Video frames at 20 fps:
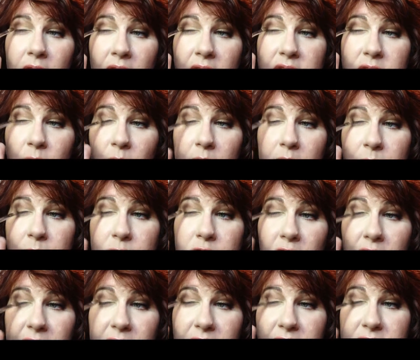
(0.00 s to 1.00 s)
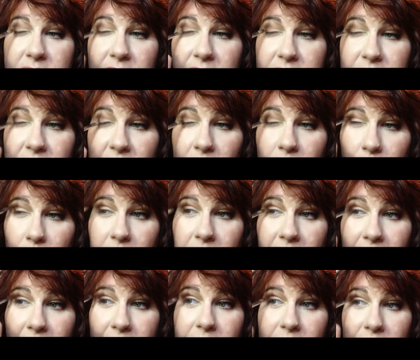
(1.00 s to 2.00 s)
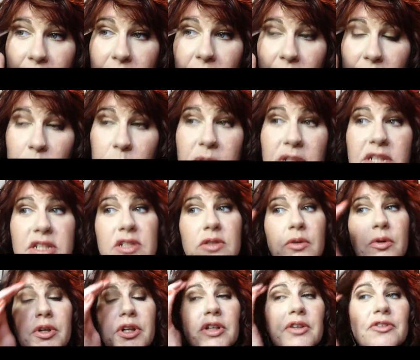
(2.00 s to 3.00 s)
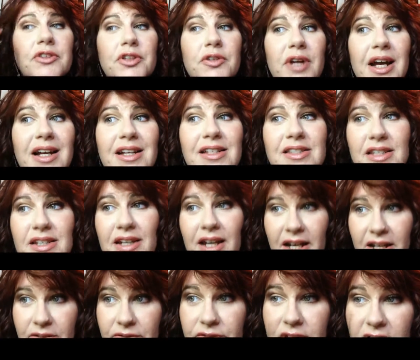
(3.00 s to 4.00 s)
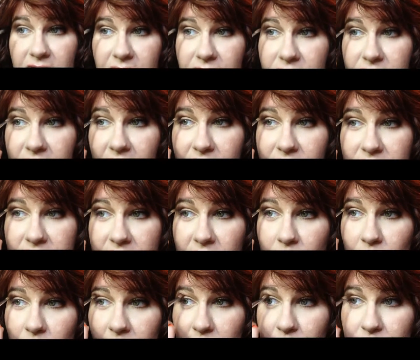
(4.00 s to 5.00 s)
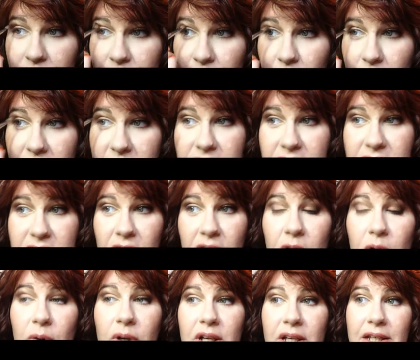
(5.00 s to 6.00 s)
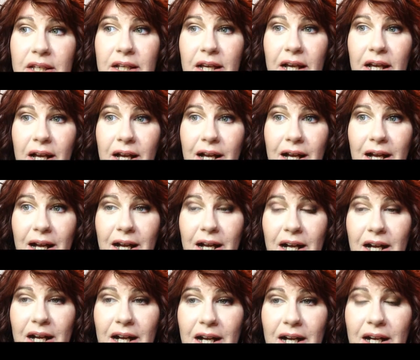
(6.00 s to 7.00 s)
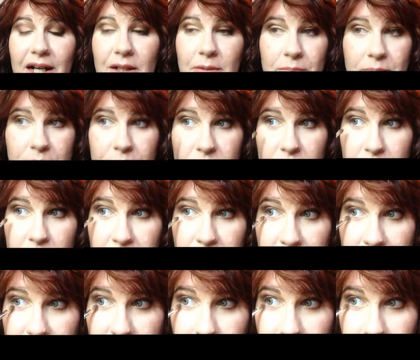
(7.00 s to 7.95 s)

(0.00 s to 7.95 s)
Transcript: So I am trying to get together a Halloween tutorial for you guys, and I have never ever done one before, so I'm completely